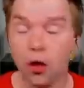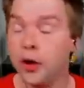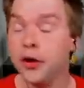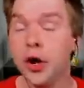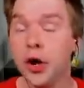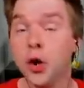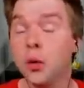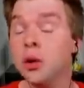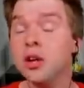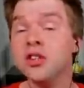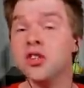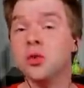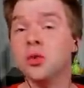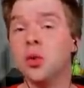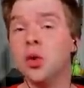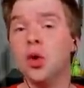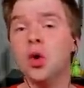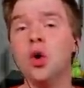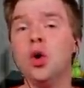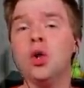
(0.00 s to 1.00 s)
The newest
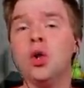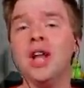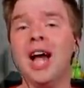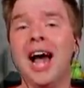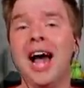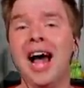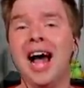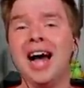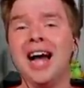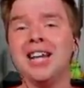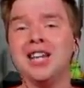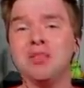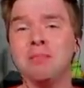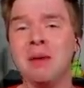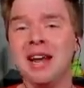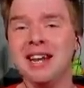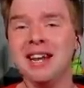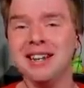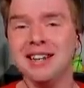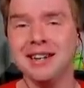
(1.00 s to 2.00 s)
rule has
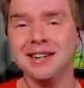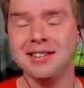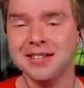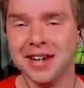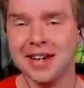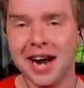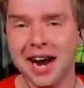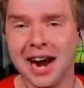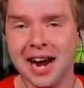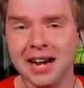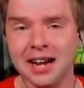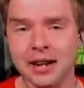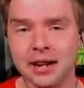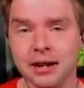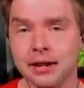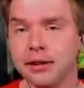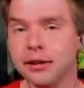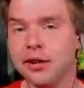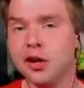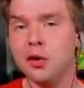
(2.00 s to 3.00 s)
been decided,
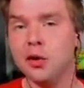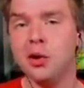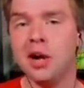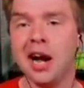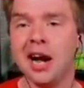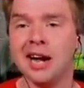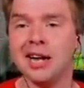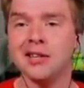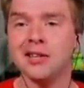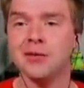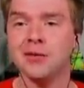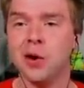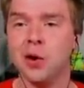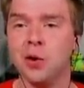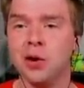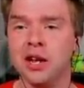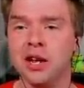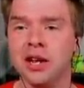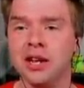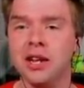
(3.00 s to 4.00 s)
and you guys
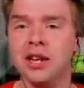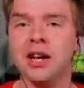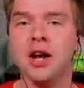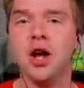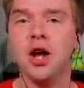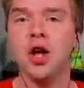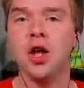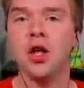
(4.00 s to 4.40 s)
voted